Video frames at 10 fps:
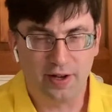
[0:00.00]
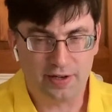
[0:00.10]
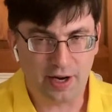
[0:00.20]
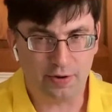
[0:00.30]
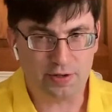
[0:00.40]

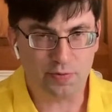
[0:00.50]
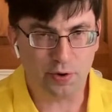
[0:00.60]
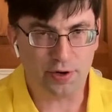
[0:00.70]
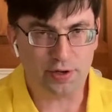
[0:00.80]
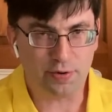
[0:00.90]
Now it's
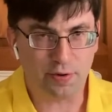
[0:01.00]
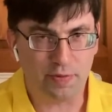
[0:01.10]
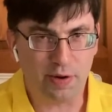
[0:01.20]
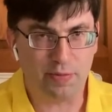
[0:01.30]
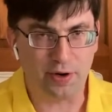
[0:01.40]
important to
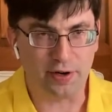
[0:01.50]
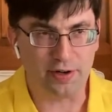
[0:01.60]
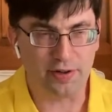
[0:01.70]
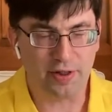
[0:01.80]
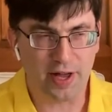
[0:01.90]
remember
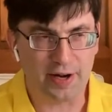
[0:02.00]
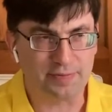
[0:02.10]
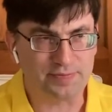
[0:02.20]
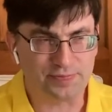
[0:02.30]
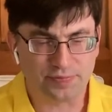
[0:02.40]
that
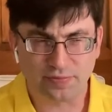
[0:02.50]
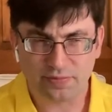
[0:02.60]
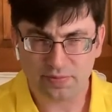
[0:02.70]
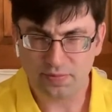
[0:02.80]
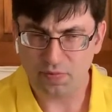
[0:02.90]

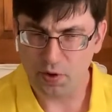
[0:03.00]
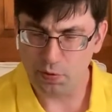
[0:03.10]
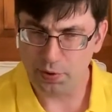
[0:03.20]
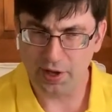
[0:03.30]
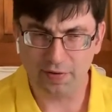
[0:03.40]

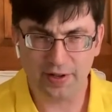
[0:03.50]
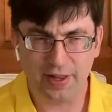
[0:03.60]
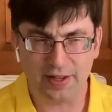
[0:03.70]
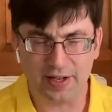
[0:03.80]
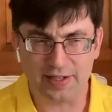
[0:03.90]
with
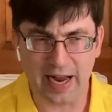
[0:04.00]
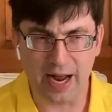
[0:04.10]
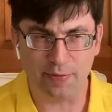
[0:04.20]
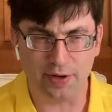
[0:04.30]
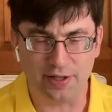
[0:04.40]
everything that has
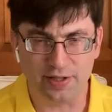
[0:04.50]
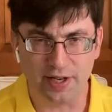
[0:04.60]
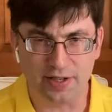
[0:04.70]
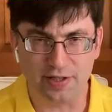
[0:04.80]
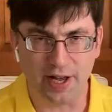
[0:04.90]
happened
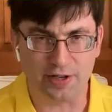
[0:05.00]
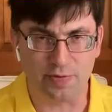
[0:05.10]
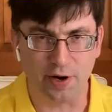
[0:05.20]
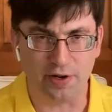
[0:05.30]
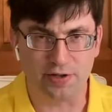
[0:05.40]
since last
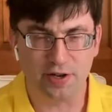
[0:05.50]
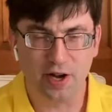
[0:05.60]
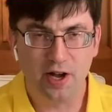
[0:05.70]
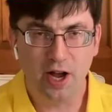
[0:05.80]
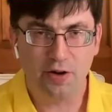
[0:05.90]
March,
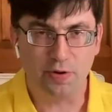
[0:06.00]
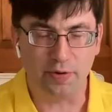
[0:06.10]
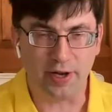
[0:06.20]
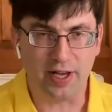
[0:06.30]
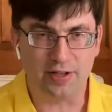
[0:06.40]
when
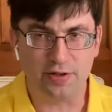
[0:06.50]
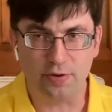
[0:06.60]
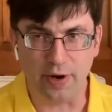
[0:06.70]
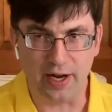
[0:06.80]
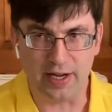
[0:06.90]
we hit
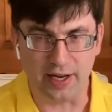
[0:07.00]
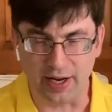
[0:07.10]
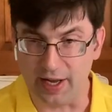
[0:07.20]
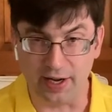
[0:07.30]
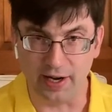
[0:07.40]
280
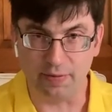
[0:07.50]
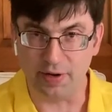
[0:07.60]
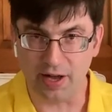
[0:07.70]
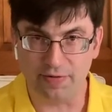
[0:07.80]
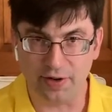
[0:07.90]
again, and I'm
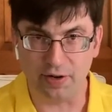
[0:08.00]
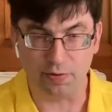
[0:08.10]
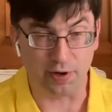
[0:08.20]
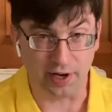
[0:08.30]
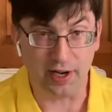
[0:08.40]
confident
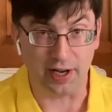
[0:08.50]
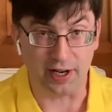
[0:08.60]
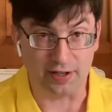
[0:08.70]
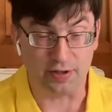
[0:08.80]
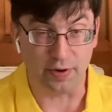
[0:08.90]
we're going to
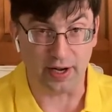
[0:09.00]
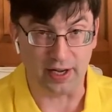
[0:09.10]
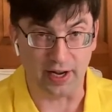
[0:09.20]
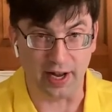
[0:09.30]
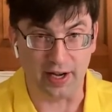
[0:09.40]
hit
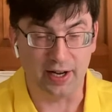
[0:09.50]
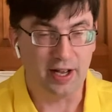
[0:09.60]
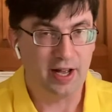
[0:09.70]
280 again,